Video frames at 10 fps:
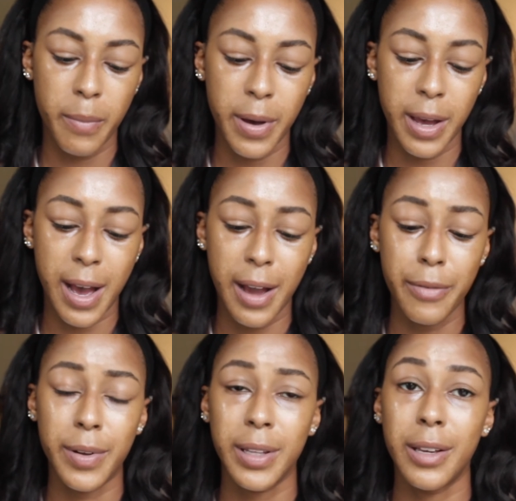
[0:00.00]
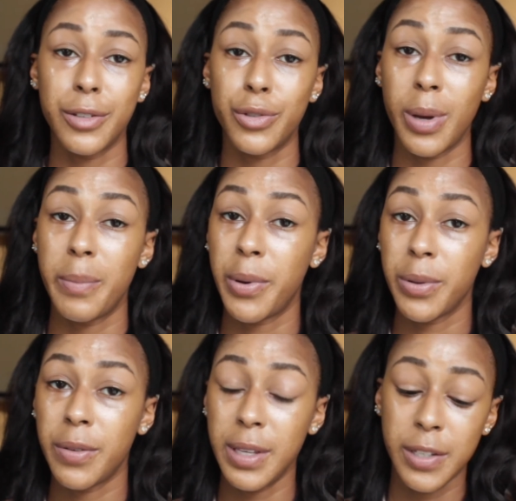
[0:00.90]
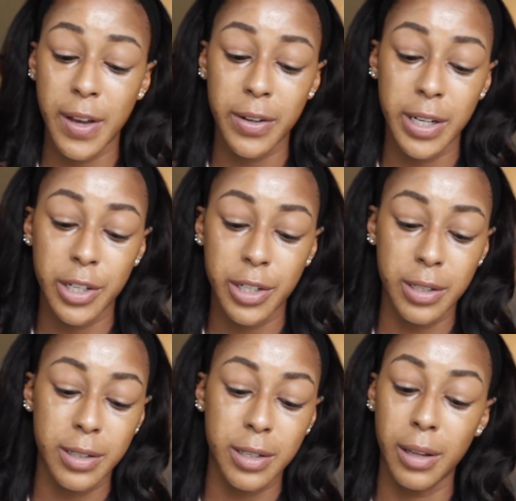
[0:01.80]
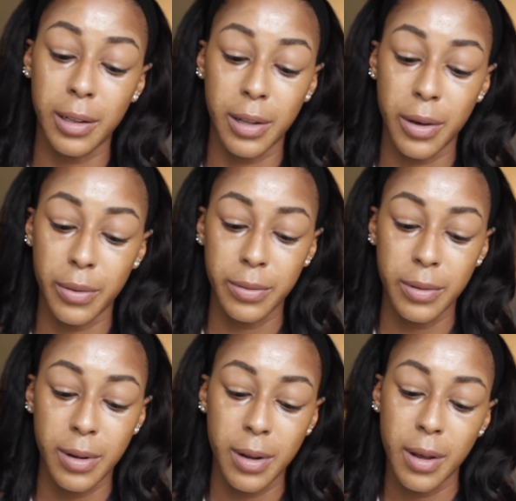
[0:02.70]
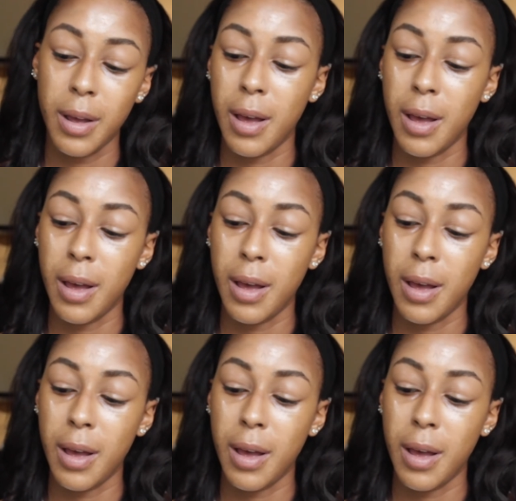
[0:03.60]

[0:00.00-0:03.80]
But I really enjoy both of these foundations alone.